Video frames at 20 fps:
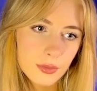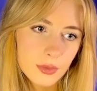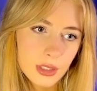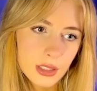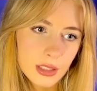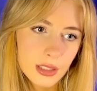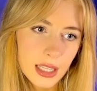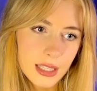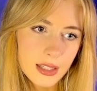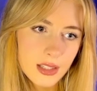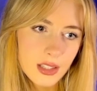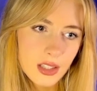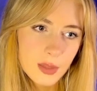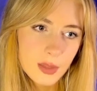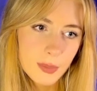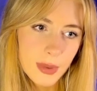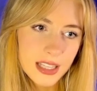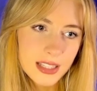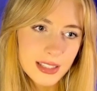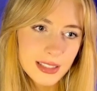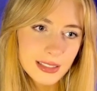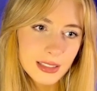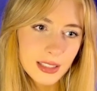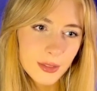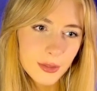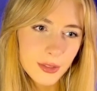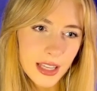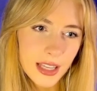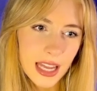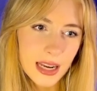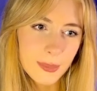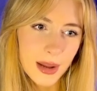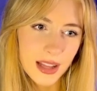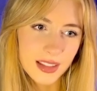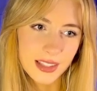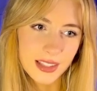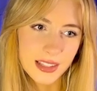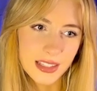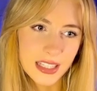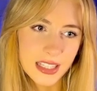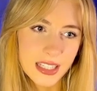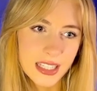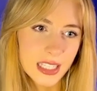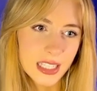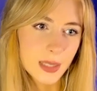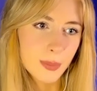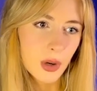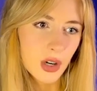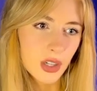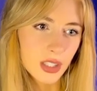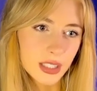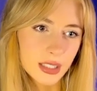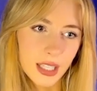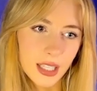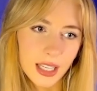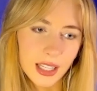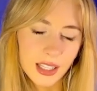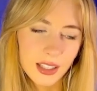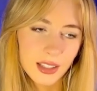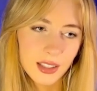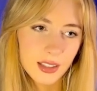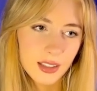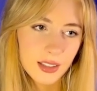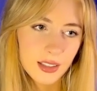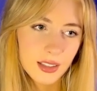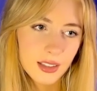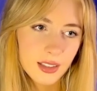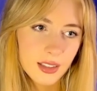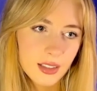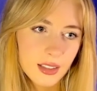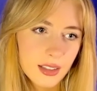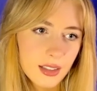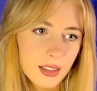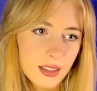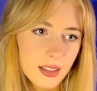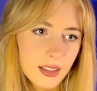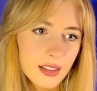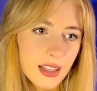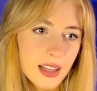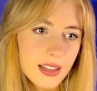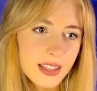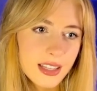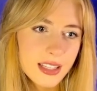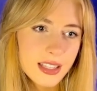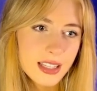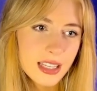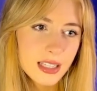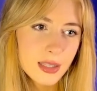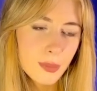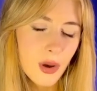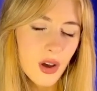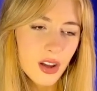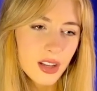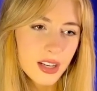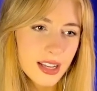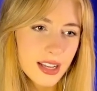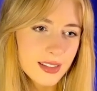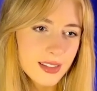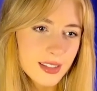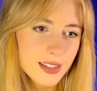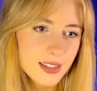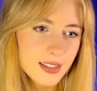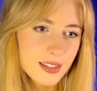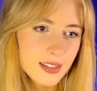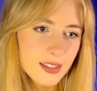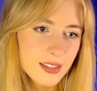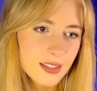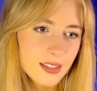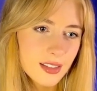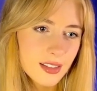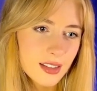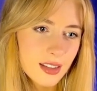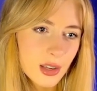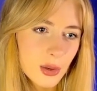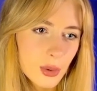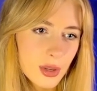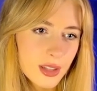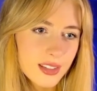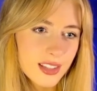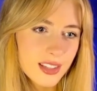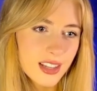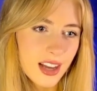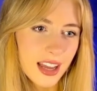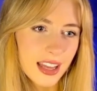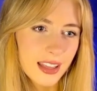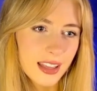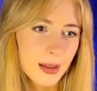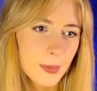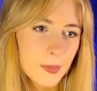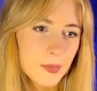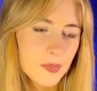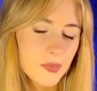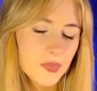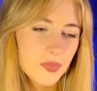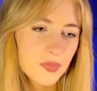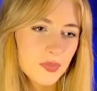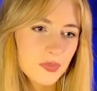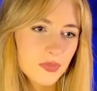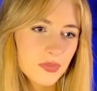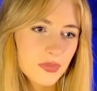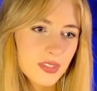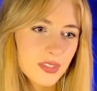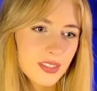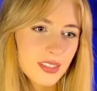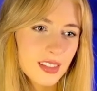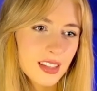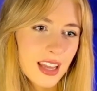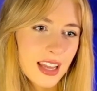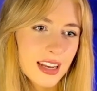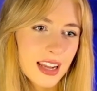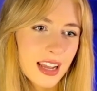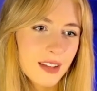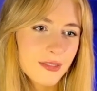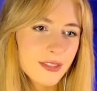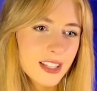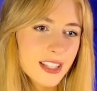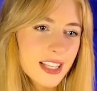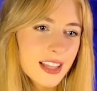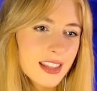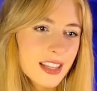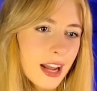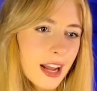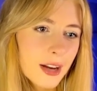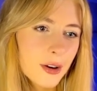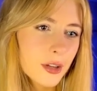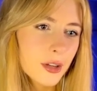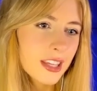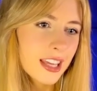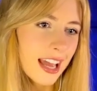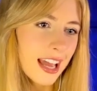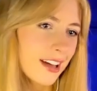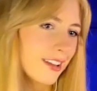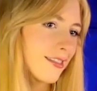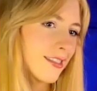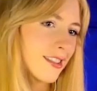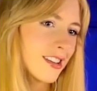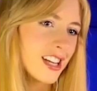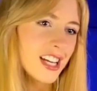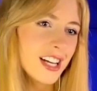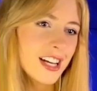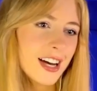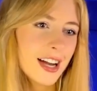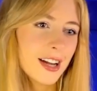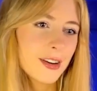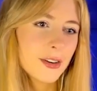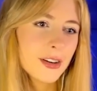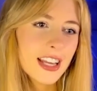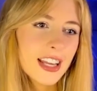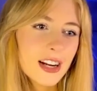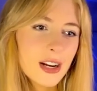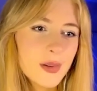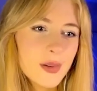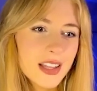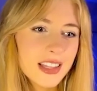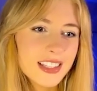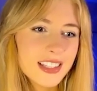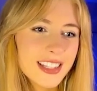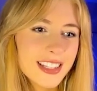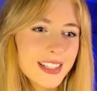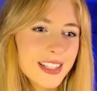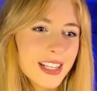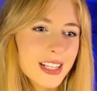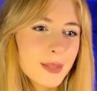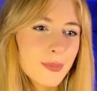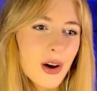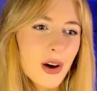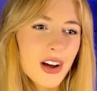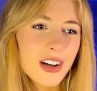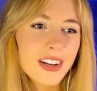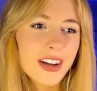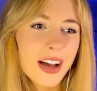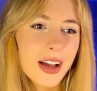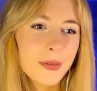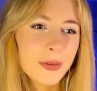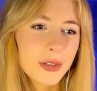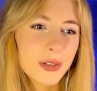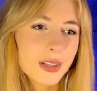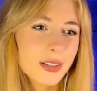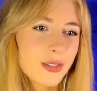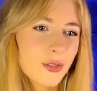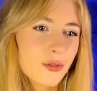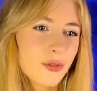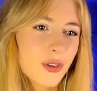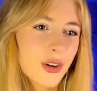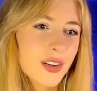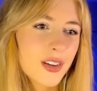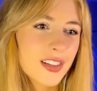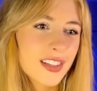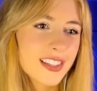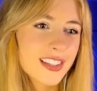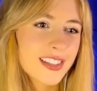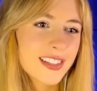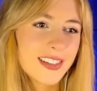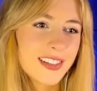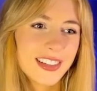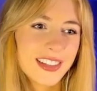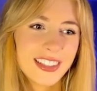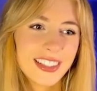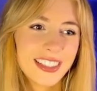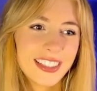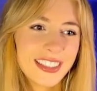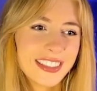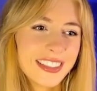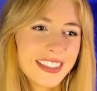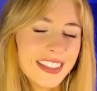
Let's just basically forget about the d6 pawn. Like, that d6 pawn, it's going to die. And I have to say that I don't care. I don't care about the d6 pawn. I'm going to focus on